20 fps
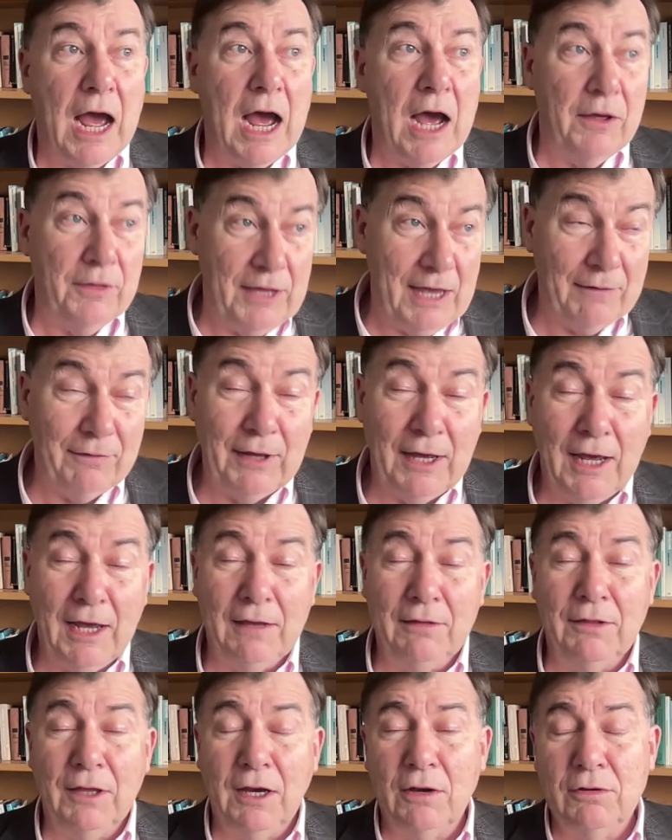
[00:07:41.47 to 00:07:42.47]
On the other
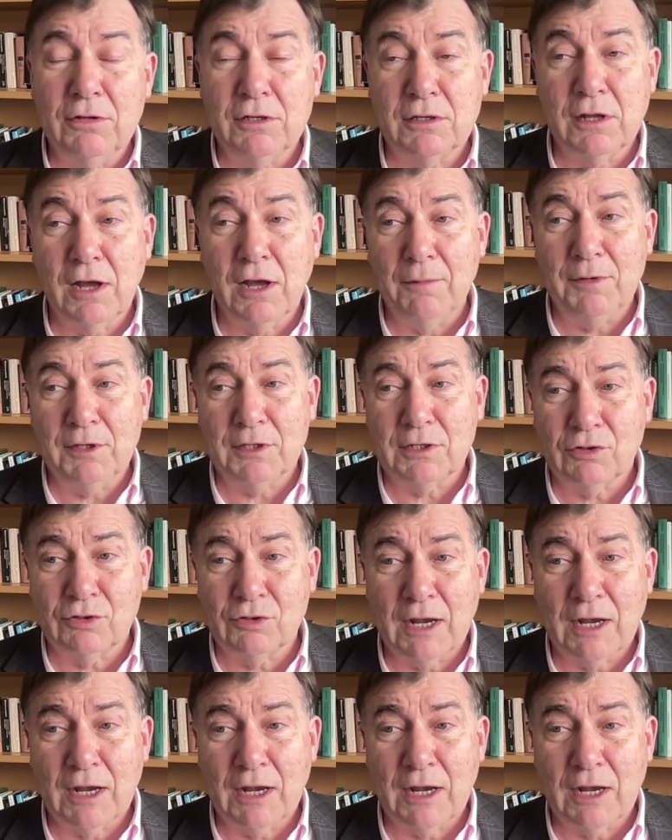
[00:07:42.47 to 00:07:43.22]
hand, those like Mr.